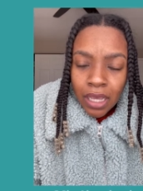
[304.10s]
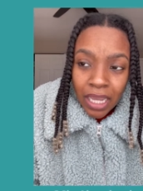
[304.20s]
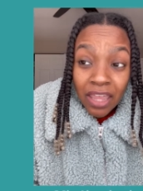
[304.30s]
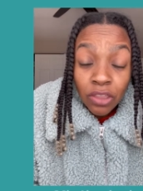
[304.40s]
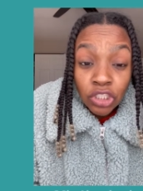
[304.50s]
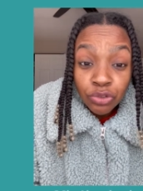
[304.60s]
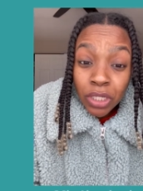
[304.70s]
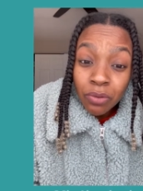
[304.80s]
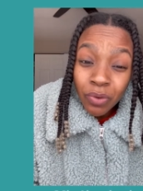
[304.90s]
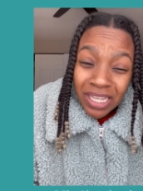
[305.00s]
In the
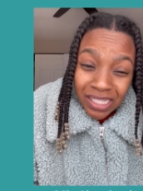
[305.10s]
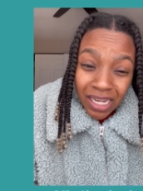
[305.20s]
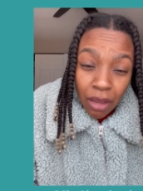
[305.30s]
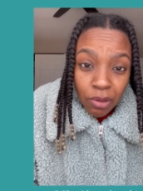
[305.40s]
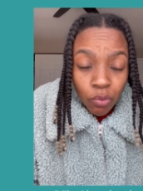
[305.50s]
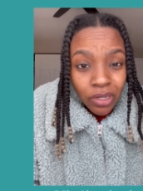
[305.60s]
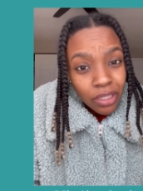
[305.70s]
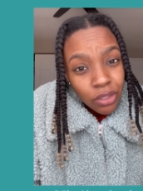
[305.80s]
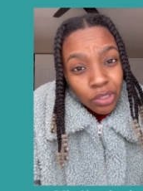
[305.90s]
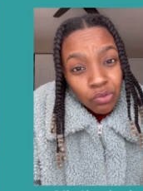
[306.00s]
dream, when he said, I've been wanting
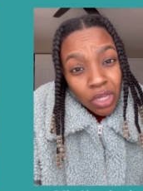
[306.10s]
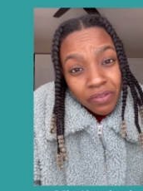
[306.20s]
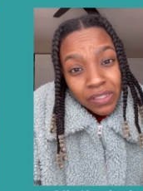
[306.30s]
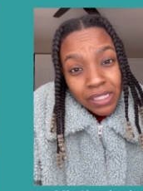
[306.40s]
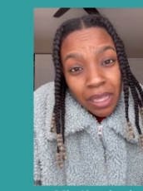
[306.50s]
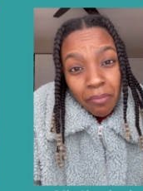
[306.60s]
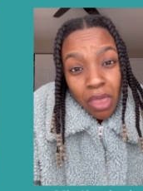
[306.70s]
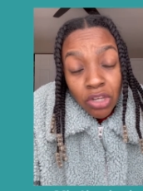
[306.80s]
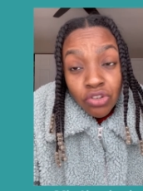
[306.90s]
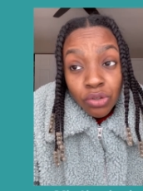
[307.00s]
to kill you ever since I
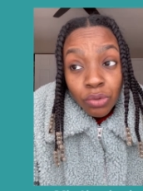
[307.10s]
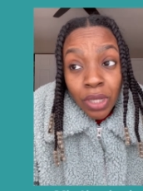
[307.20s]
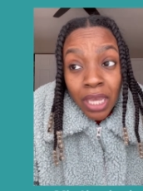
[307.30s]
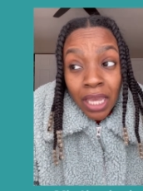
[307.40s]
met you,